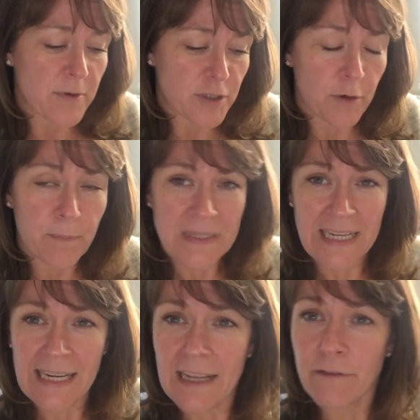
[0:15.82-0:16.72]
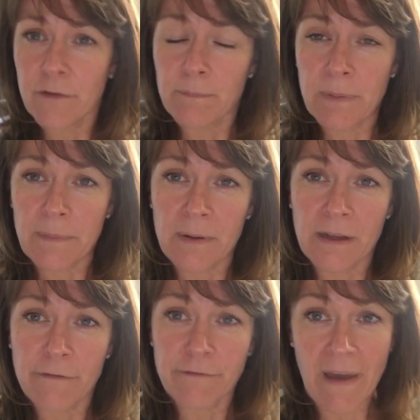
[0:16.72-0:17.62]
So particularly if people
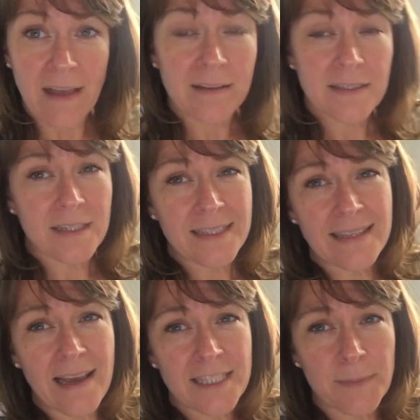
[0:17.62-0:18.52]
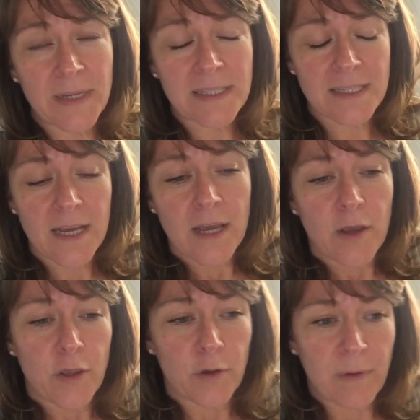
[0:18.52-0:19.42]
have failed an assessment,
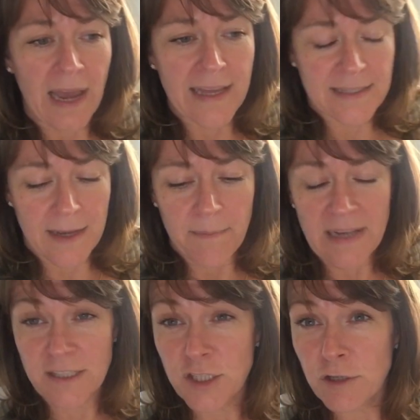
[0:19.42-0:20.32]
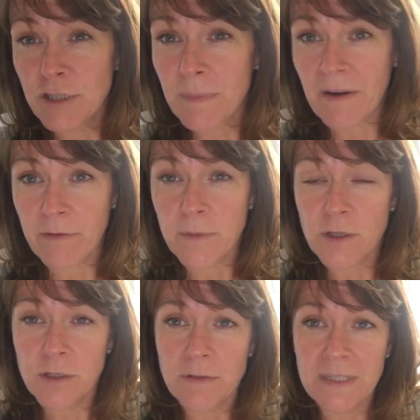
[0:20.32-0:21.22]
you get a message usually back from
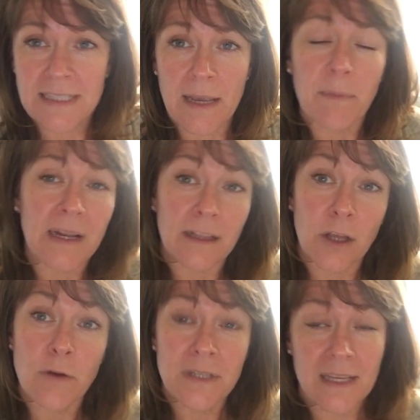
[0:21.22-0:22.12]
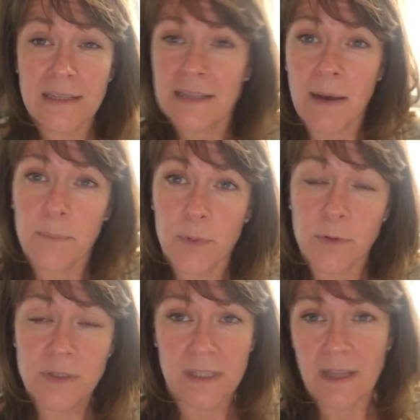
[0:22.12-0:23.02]
your tutor saying, well, it'll go to the exam
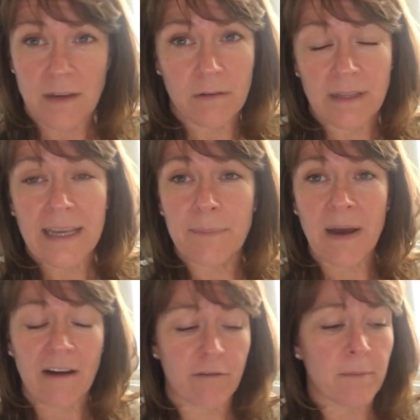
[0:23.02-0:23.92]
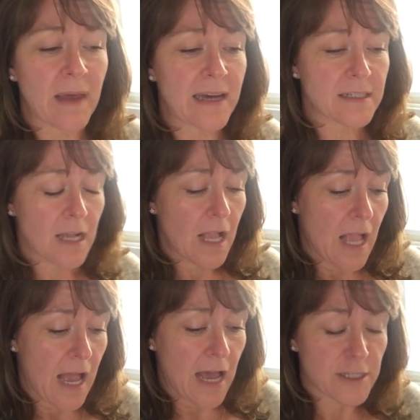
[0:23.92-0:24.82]
board and then you'll hear back from that.
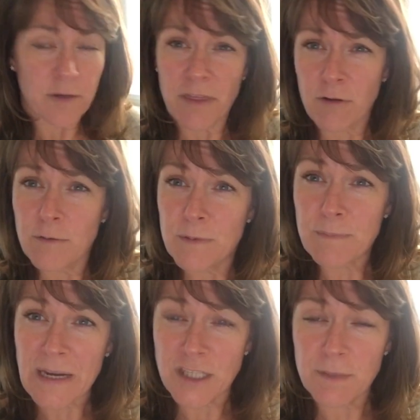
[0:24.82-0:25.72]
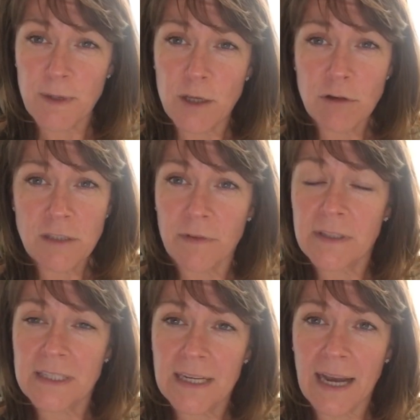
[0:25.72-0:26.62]
So I thought it might just be
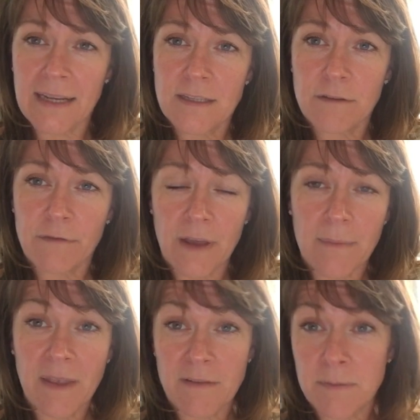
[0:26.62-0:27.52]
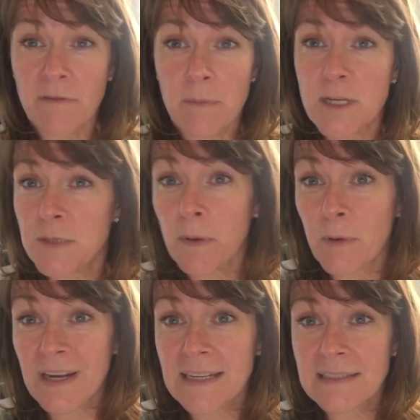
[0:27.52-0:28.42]
useful to kind of give some information about
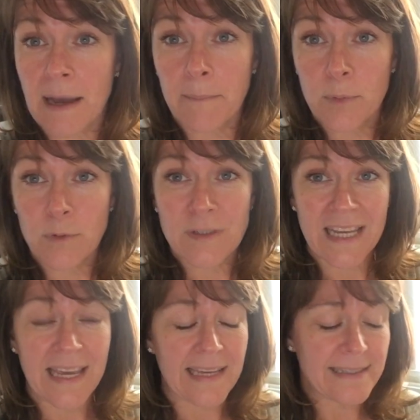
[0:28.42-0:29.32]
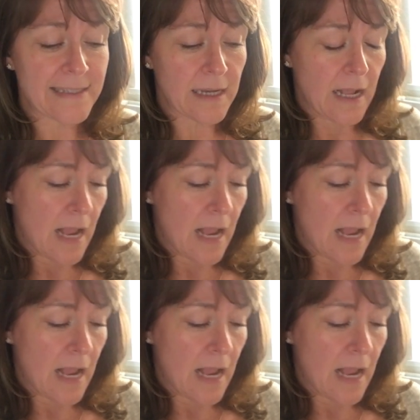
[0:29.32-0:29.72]
what an exam board is.